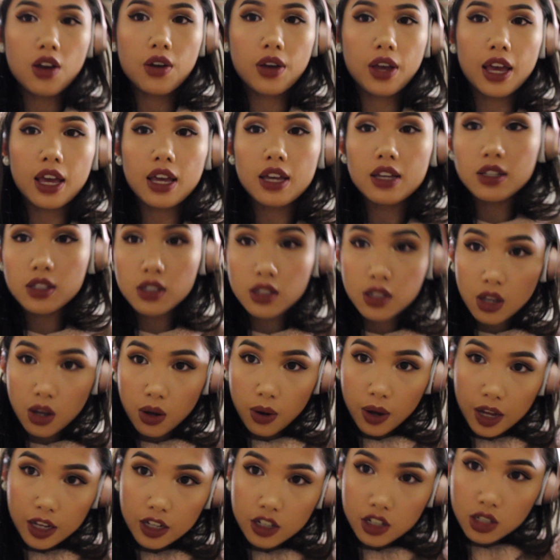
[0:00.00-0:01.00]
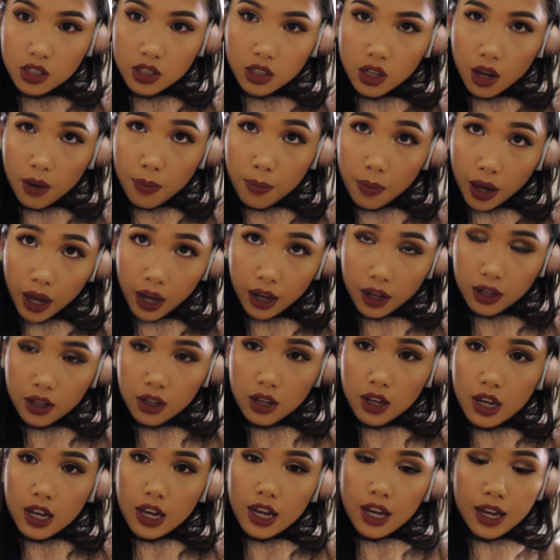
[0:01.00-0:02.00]
Okay, so I just got back.
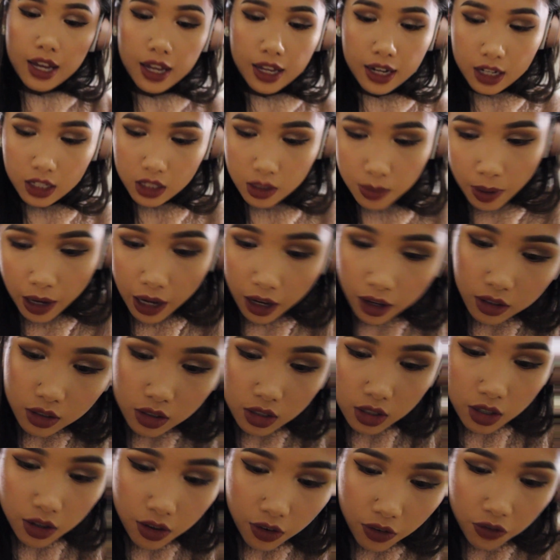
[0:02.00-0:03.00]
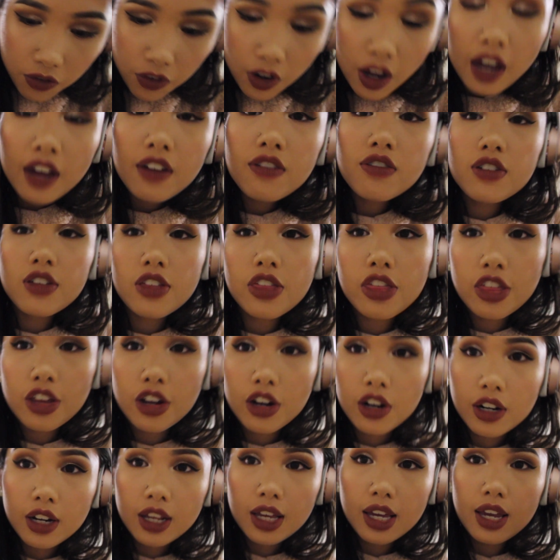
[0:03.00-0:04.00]
It is about
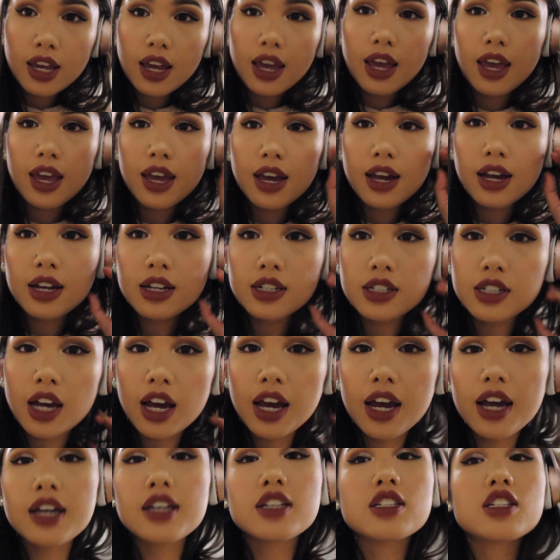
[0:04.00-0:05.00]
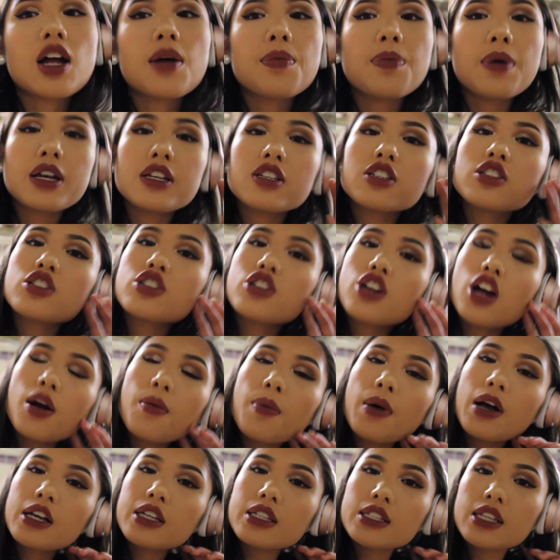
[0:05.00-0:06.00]
5:30 and I stopped by
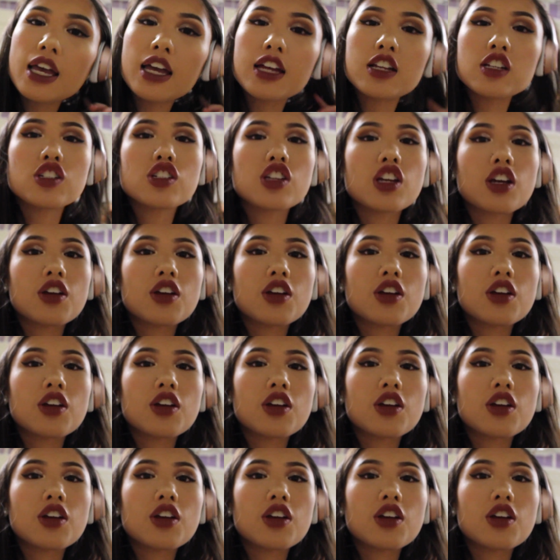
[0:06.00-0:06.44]
Starbucks and